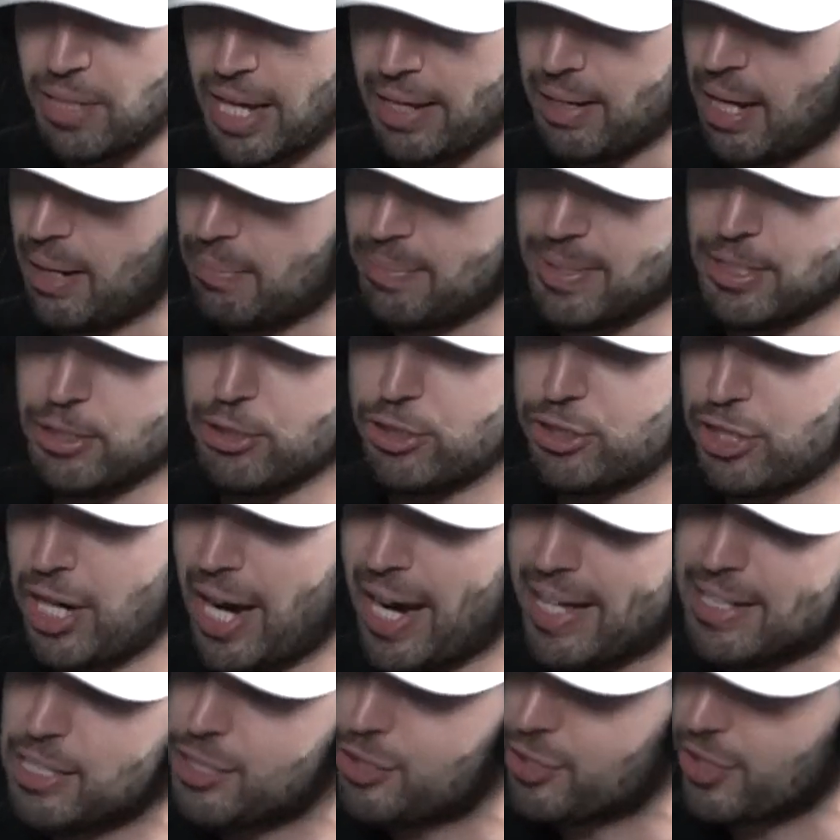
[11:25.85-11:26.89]
you
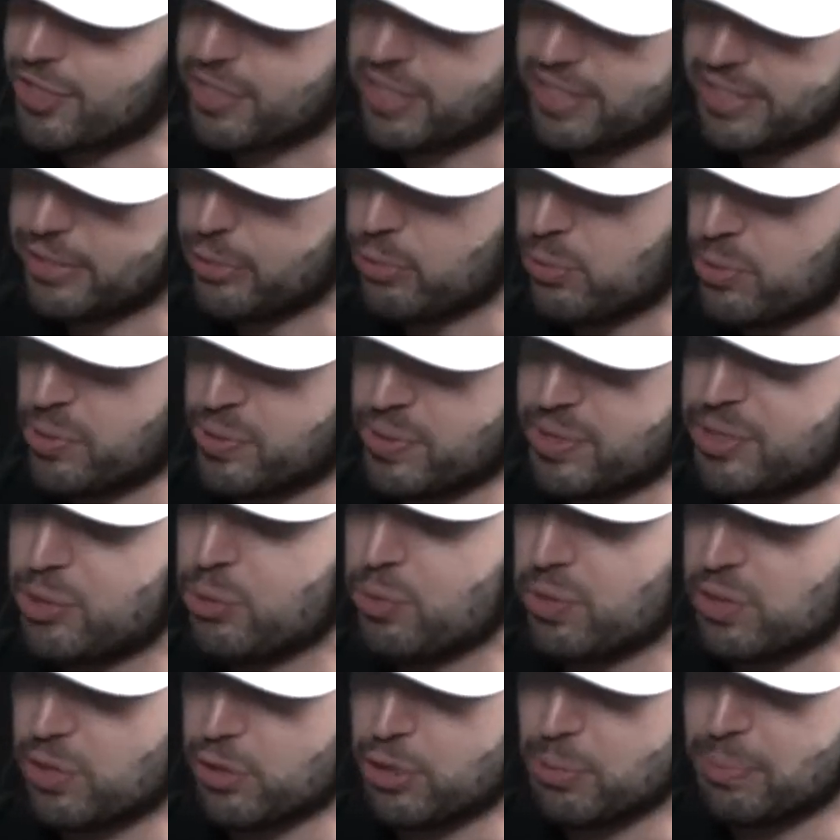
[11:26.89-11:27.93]
kind of shared and alluded
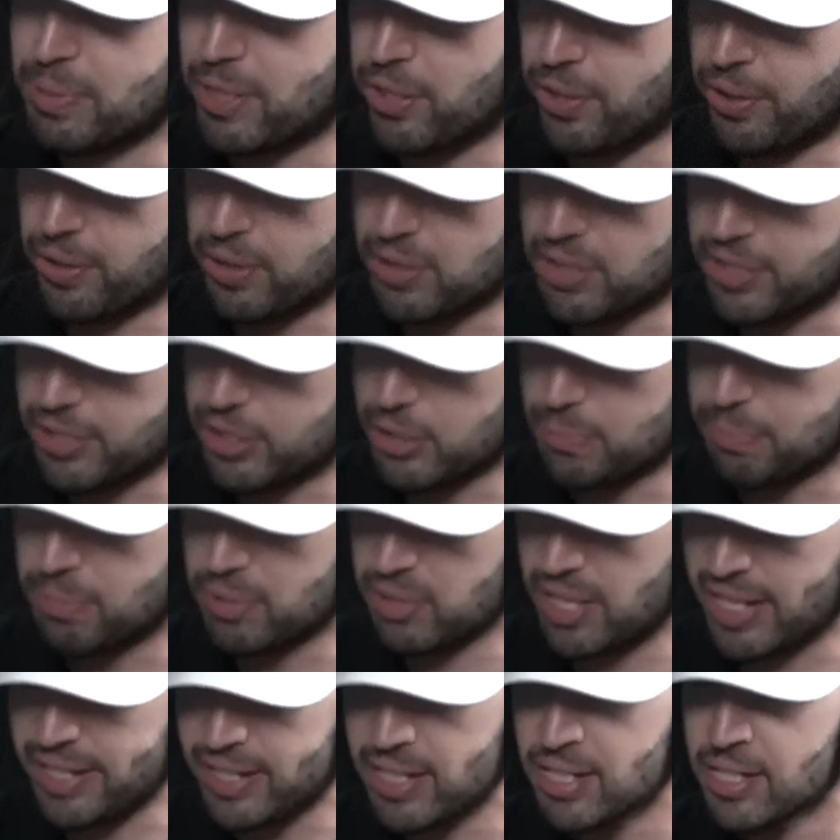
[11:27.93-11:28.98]
to a little bit earlier,
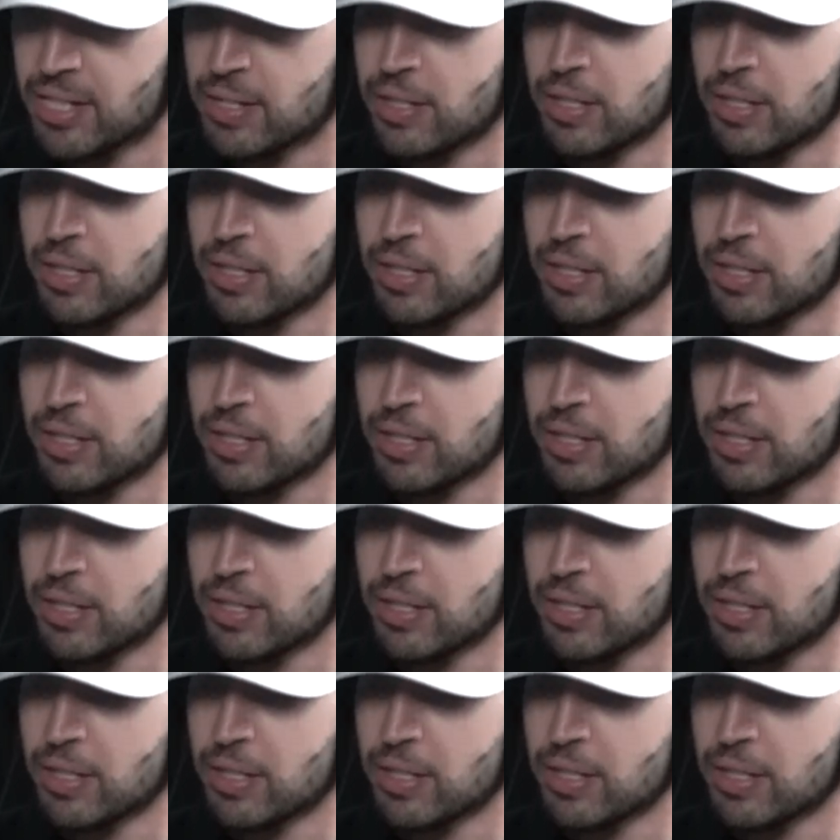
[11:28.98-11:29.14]
but like,